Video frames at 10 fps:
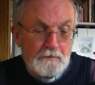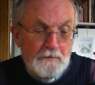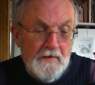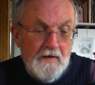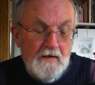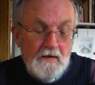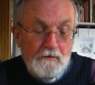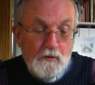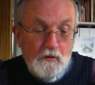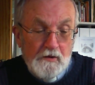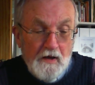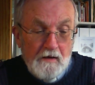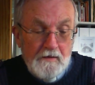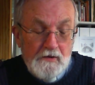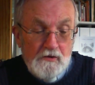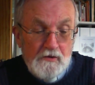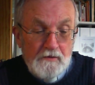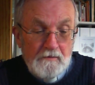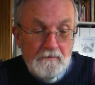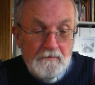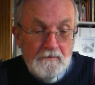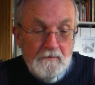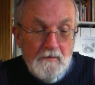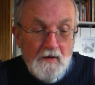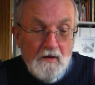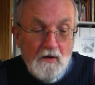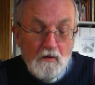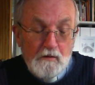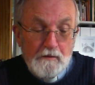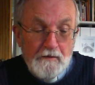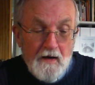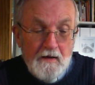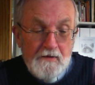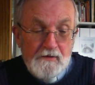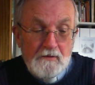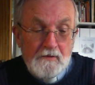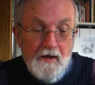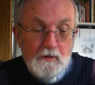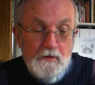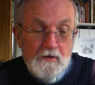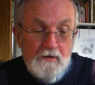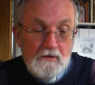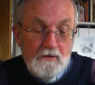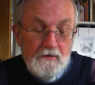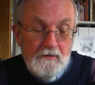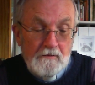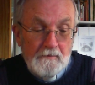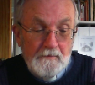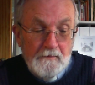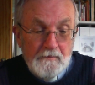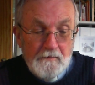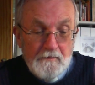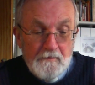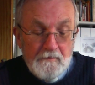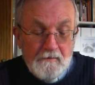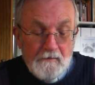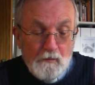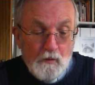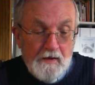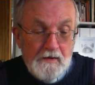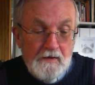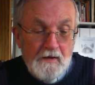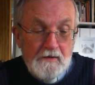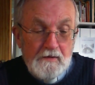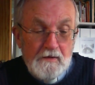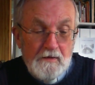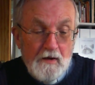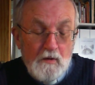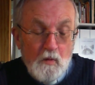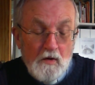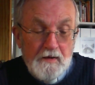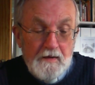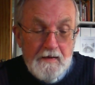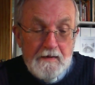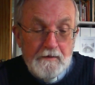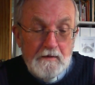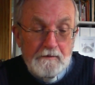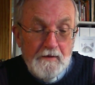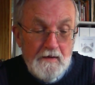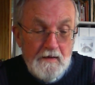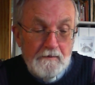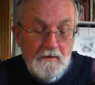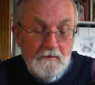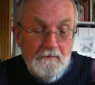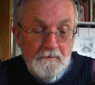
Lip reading: Be of good courage. Hold fast to that which is good. Render to no one evil for evil.